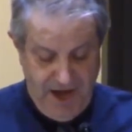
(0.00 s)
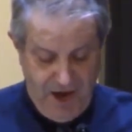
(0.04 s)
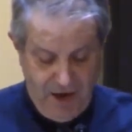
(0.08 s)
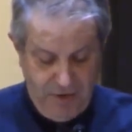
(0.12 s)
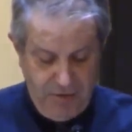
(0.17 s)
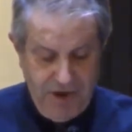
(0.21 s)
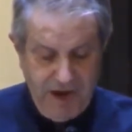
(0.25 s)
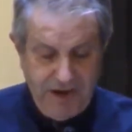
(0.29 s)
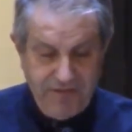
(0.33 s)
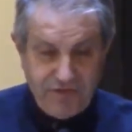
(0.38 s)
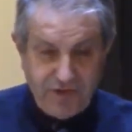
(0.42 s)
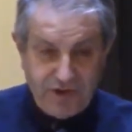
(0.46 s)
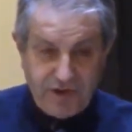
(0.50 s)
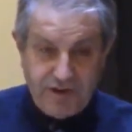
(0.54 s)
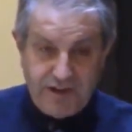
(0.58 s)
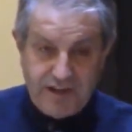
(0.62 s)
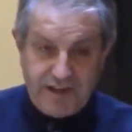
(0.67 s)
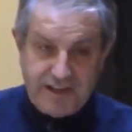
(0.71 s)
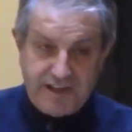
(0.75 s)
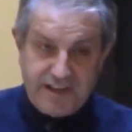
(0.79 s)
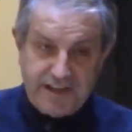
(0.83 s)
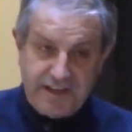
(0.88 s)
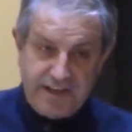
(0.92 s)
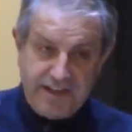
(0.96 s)

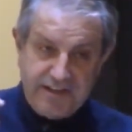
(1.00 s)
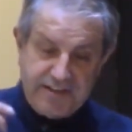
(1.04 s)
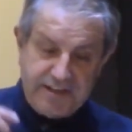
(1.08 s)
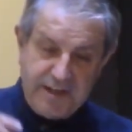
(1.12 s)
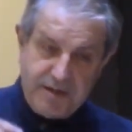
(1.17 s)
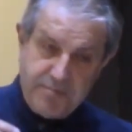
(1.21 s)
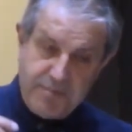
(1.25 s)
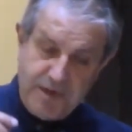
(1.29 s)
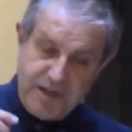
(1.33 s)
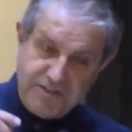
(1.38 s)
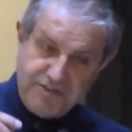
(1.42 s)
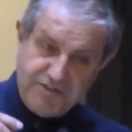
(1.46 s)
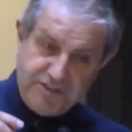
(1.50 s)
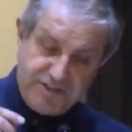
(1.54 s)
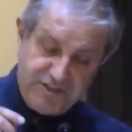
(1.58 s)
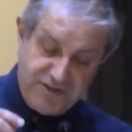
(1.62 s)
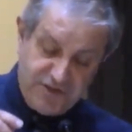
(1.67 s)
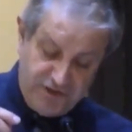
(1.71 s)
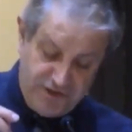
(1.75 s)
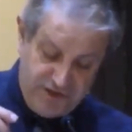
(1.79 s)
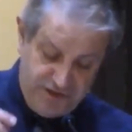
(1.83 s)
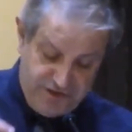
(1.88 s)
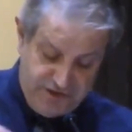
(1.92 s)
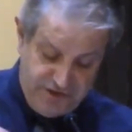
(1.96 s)
However, as I
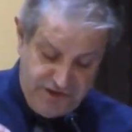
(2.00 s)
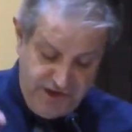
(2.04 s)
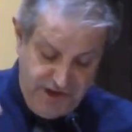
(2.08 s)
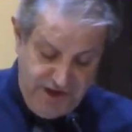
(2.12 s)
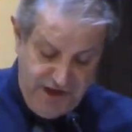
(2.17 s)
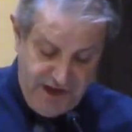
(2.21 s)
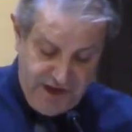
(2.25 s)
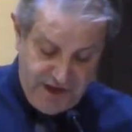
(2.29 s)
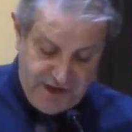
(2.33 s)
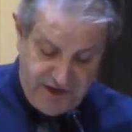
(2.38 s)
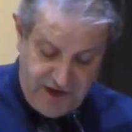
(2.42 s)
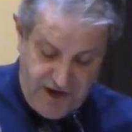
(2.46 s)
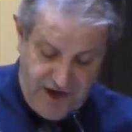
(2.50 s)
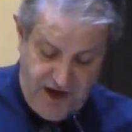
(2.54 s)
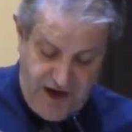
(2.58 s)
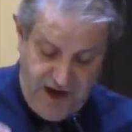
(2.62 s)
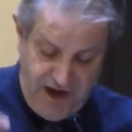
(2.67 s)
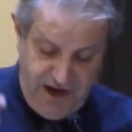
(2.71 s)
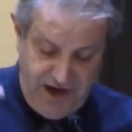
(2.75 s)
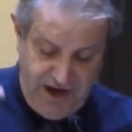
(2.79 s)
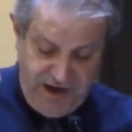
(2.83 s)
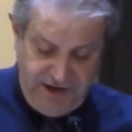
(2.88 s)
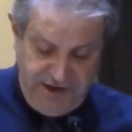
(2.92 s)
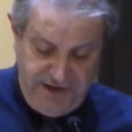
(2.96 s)
mentioned earlier,
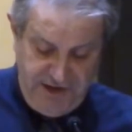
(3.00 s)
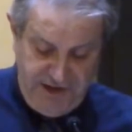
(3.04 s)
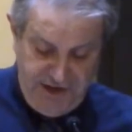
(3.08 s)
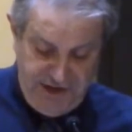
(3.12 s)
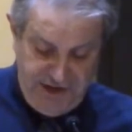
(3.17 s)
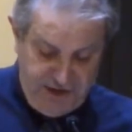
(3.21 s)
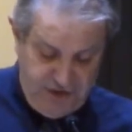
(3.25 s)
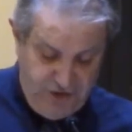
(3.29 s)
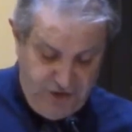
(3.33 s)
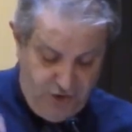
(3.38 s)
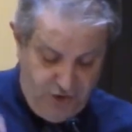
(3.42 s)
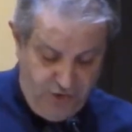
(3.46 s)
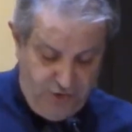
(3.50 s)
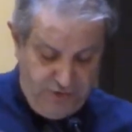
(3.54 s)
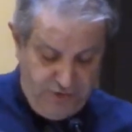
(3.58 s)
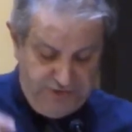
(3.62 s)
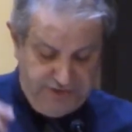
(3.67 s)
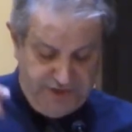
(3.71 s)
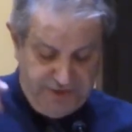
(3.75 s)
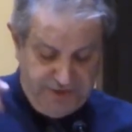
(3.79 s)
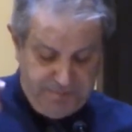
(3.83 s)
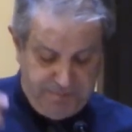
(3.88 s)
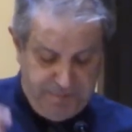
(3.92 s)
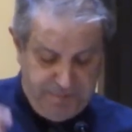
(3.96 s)
God
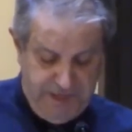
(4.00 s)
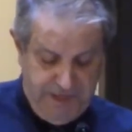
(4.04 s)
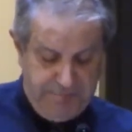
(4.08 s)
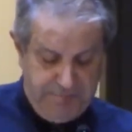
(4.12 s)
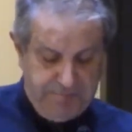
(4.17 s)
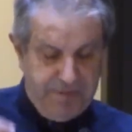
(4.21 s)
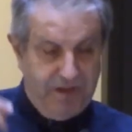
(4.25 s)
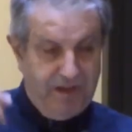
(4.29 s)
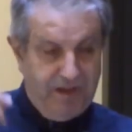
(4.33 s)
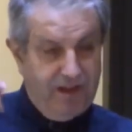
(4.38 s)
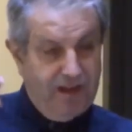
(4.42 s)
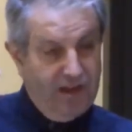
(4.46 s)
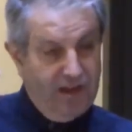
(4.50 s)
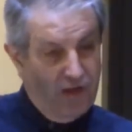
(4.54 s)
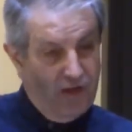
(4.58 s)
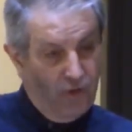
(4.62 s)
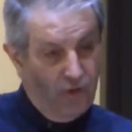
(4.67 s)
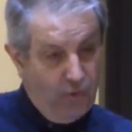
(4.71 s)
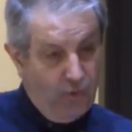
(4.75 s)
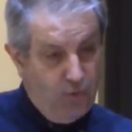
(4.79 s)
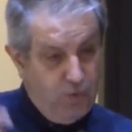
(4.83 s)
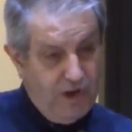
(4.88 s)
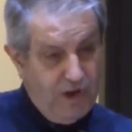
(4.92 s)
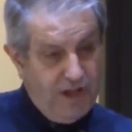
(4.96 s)
knows that people
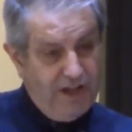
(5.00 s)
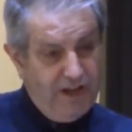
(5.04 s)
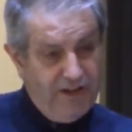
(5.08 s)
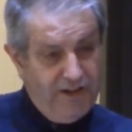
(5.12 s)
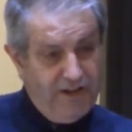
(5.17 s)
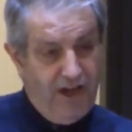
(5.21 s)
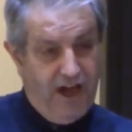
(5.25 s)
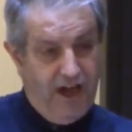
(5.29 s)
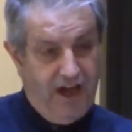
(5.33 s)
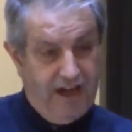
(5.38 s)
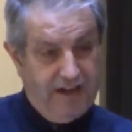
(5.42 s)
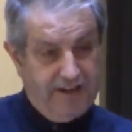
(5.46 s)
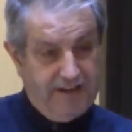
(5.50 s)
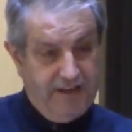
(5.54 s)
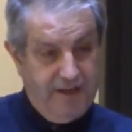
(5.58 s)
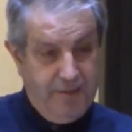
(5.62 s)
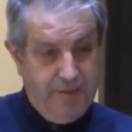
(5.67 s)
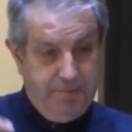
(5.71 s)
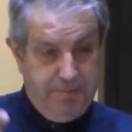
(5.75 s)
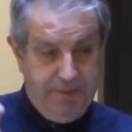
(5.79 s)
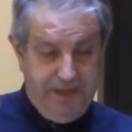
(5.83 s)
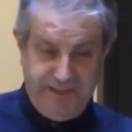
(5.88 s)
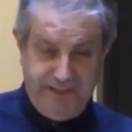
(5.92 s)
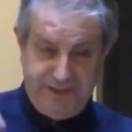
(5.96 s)
will not
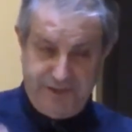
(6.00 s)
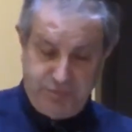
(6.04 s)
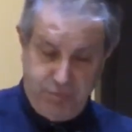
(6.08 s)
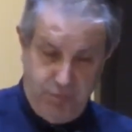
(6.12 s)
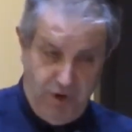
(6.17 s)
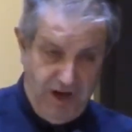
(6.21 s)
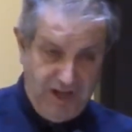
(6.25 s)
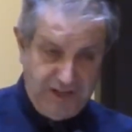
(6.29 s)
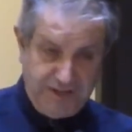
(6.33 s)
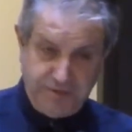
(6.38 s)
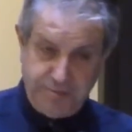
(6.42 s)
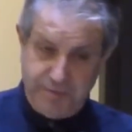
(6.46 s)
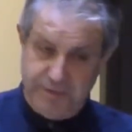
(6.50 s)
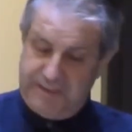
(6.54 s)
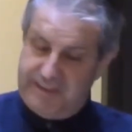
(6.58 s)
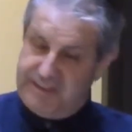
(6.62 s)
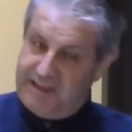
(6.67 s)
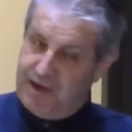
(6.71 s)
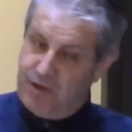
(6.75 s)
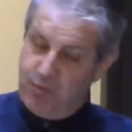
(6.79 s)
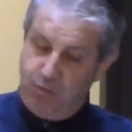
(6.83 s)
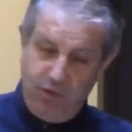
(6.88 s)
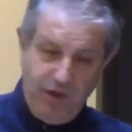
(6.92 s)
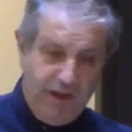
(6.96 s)
be his watchmen.
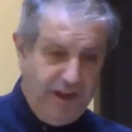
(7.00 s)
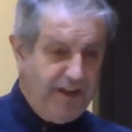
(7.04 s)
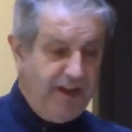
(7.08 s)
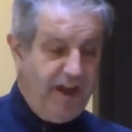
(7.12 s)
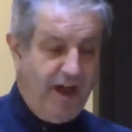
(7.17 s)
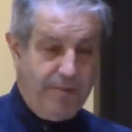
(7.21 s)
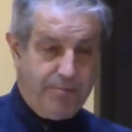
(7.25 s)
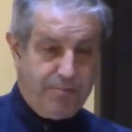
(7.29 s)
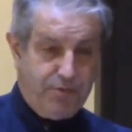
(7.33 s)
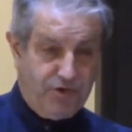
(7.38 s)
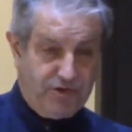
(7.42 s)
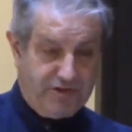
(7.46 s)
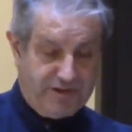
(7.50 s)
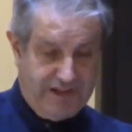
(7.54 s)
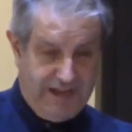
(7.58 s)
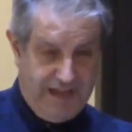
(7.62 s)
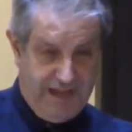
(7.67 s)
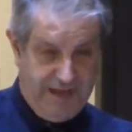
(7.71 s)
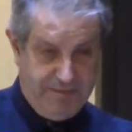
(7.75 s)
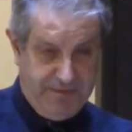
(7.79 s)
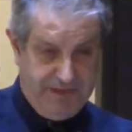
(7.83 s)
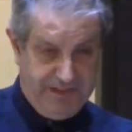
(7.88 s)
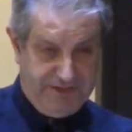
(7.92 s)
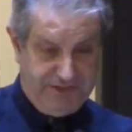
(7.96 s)
They will not
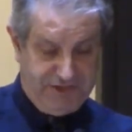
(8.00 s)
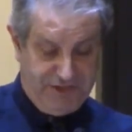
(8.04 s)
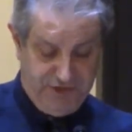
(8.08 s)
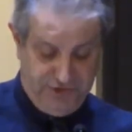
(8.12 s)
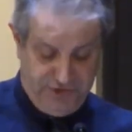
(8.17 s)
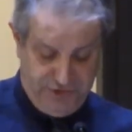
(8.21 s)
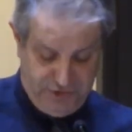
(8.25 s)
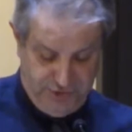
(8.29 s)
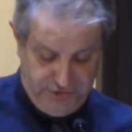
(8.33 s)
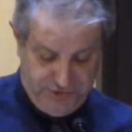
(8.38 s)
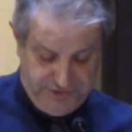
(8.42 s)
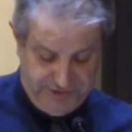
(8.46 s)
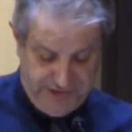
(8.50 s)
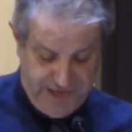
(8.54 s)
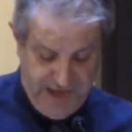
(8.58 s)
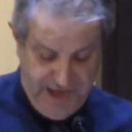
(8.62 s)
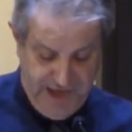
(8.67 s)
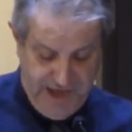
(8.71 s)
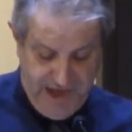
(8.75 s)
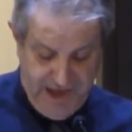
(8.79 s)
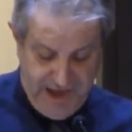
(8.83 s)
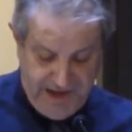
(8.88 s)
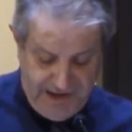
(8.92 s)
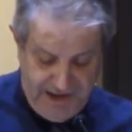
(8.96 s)
proclaim his good news
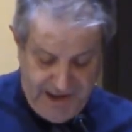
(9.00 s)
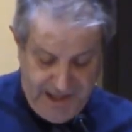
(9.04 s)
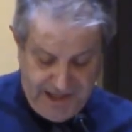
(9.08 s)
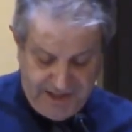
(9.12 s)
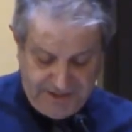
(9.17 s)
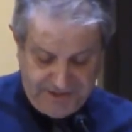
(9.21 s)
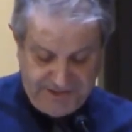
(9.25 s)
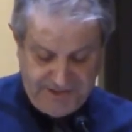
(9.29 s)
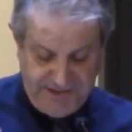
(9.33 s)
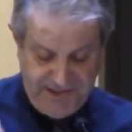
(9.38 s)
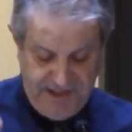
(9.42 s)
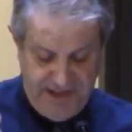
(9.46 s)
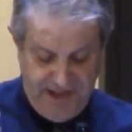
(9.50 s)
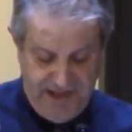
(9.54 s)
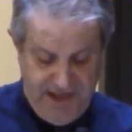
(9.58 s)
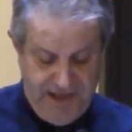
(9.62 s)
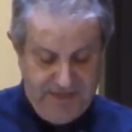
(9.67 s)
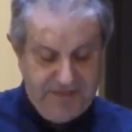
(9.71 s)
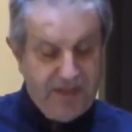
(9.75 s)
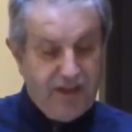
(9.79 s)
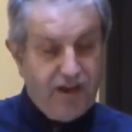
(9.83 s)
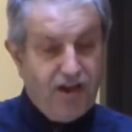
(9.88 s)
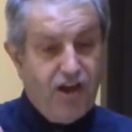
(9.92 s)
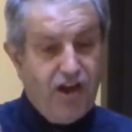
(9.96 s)
unless
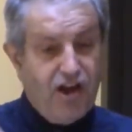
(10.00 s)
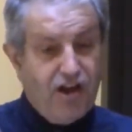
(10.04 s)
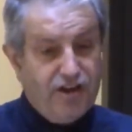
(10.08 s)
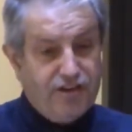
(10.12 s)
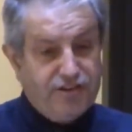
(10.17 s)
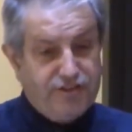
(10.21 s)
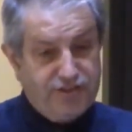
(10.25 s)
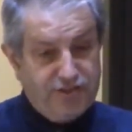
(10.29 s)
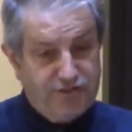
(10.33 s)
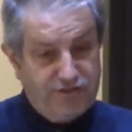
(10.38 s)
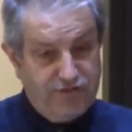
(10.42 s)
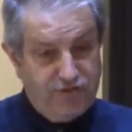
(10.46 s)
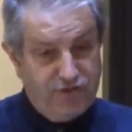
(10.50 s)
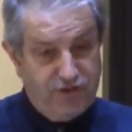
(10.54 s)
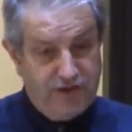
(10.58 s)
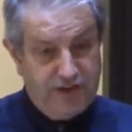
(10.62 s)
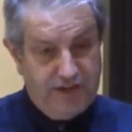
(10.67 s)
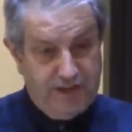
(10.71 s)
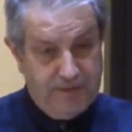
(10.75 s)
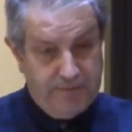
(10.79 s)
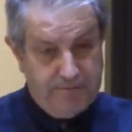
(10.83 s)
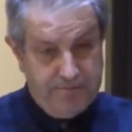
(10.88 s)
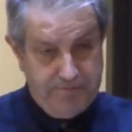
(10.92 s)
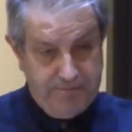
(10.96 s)
their hearts are
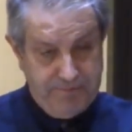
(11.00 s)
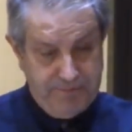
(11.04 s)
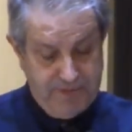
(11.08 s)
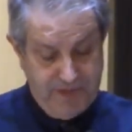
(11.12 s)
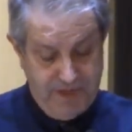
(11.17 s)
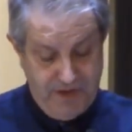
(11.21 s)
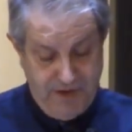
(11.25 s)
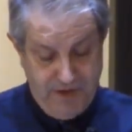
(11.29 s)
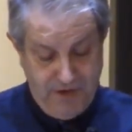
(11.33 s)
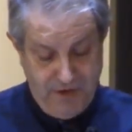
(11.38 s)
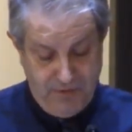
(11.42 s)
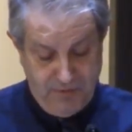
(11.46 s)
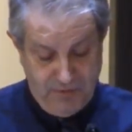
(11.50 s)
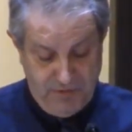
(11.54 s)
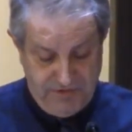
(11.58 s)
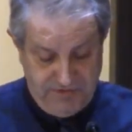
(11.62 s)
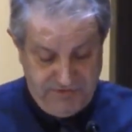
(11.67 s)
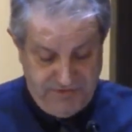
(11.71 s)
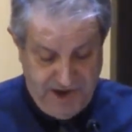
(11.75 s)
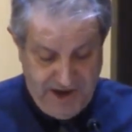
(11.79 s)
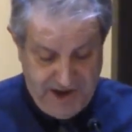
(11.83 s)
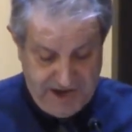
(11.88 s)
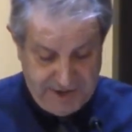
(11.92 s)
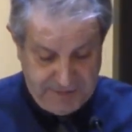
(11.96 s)
for him,
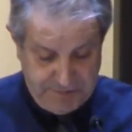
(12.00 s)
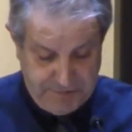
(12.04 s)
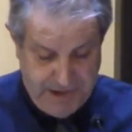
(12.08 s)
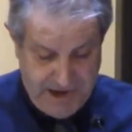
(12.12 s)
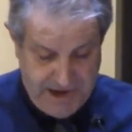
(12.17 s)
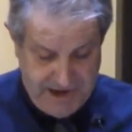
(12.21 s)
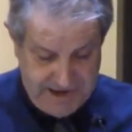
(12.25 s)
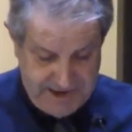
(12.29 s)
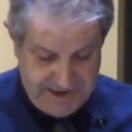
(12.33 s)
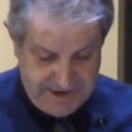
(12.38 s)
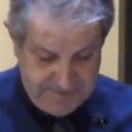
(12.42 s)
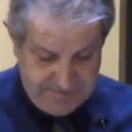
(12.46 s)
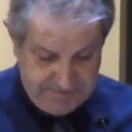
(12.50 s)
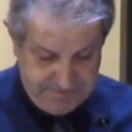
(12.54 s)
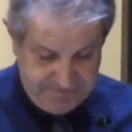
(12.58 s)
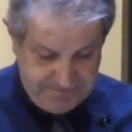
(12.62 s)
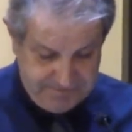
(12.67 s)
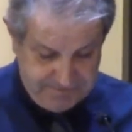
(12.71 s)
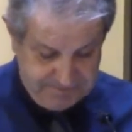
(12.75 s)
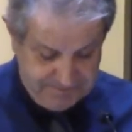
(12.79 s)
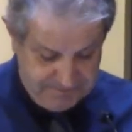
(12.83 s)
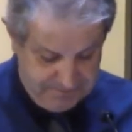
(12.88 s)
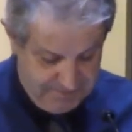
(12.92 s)
refined by him,